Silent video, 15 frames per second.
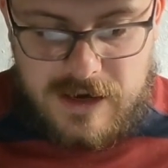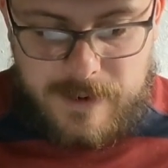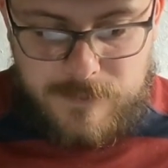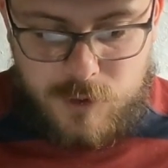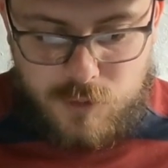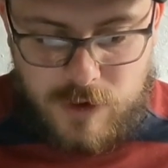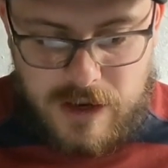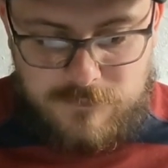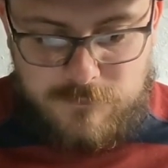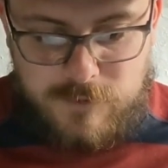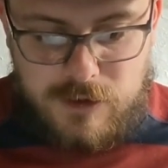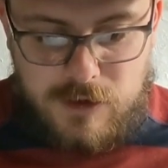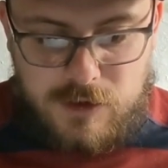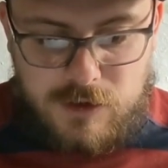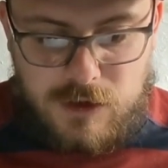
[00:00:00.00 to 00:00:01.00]
I'm
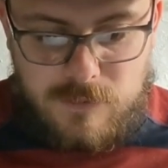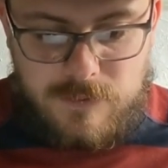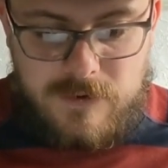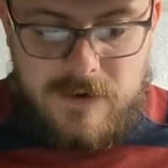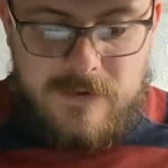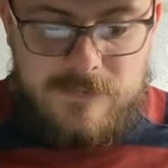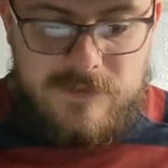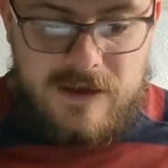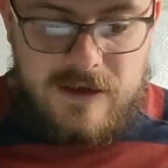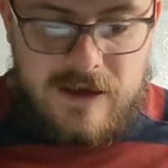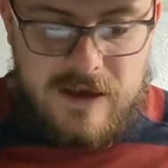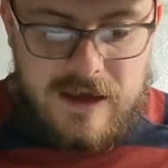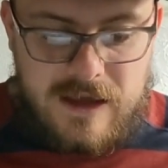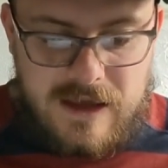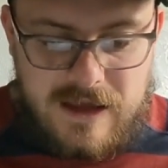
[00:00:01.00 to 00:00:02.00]
grateful the club
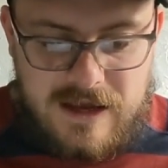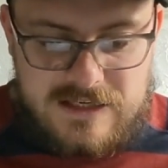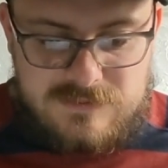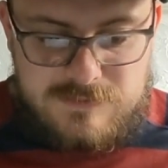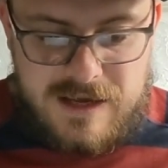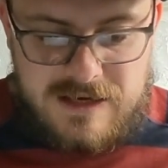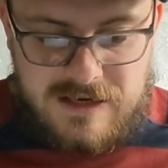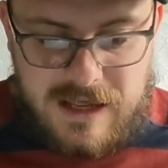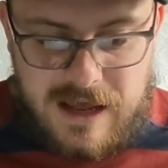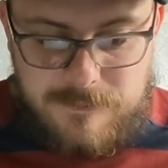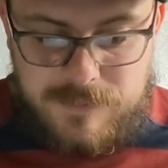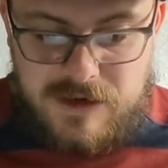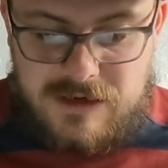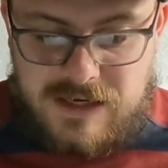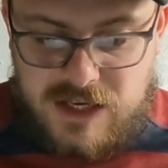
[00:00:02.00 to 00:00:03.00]
has made it
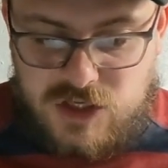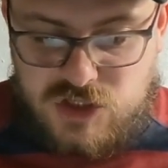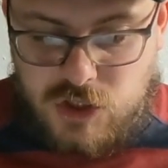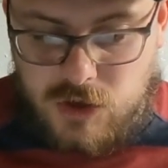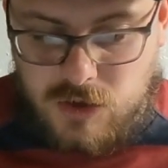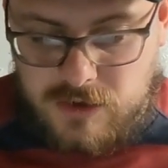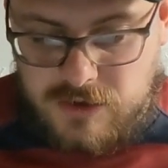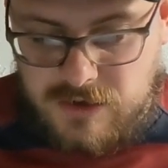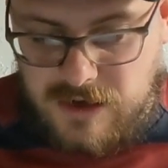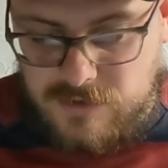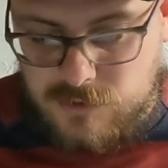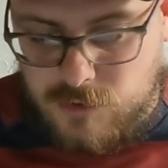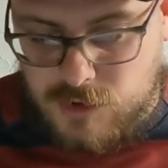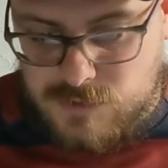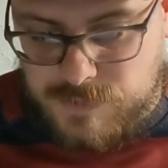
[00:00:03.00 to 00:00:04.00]
happen. Lee Charnley
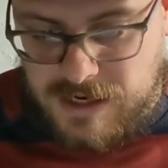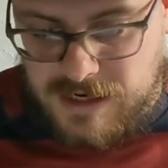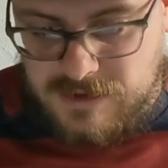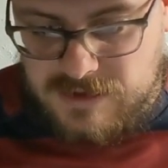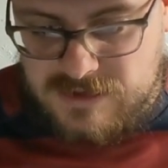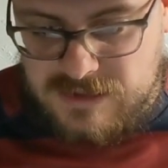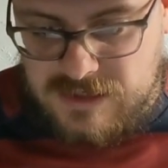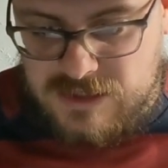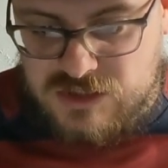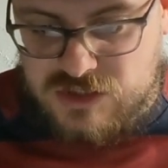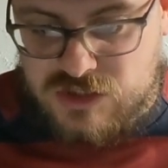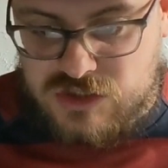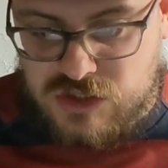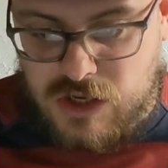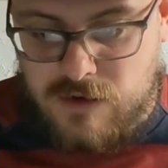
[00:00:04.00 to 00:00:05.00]
and those behind the scenes
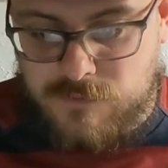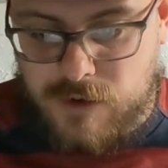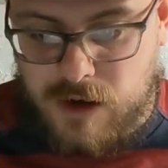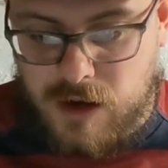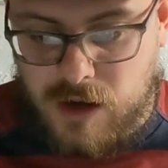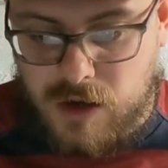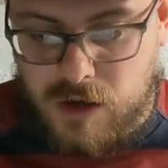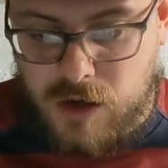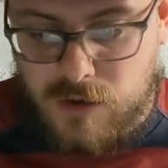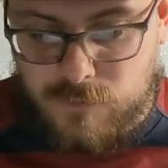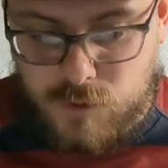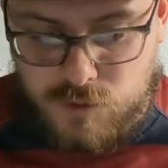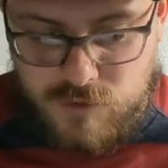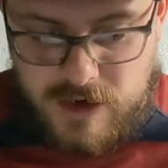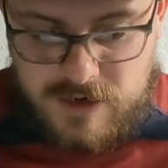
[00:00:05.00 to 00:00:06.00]
deserve a lot
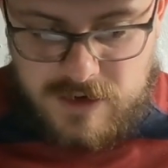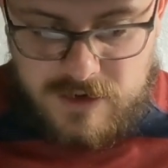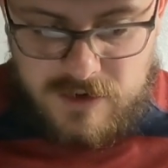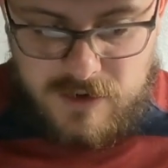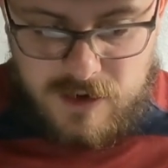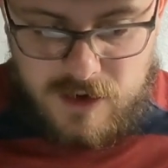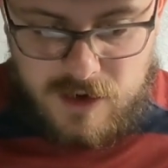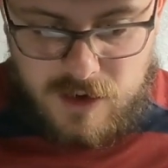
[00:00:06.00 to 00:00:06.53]
of credit."